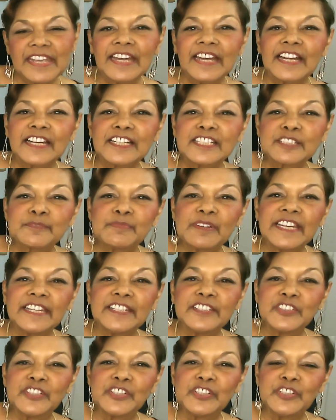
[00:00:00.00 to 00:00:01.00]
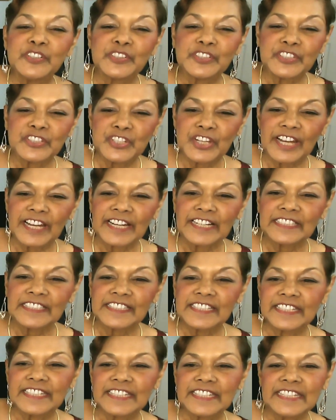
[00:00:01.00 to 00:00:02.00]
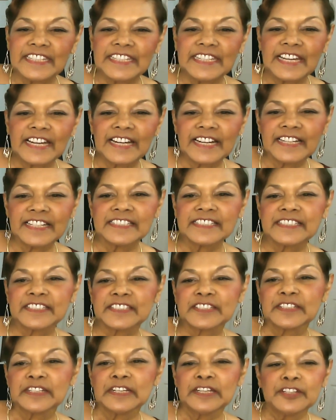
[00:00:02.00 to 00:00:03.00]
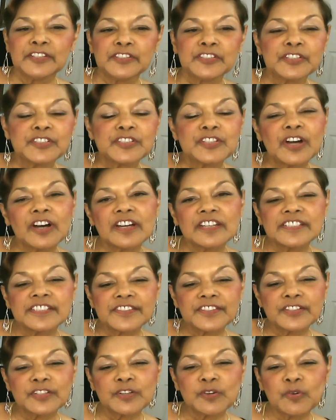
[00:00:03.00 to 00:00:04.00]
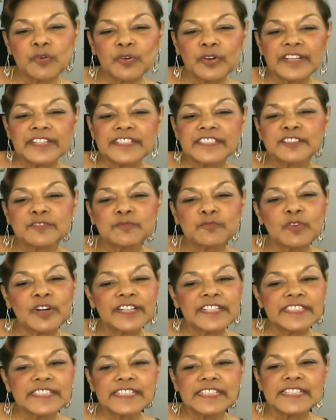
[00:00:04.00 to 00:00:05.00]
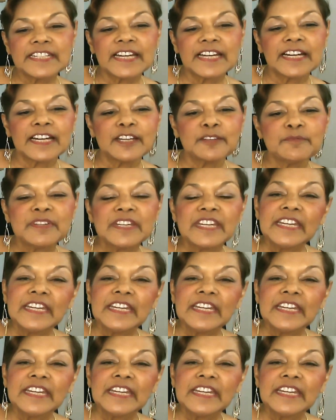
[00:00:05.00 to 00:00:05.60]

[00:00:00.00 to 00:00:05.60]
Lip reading: Explain to your child that he has to toss the coins one at a time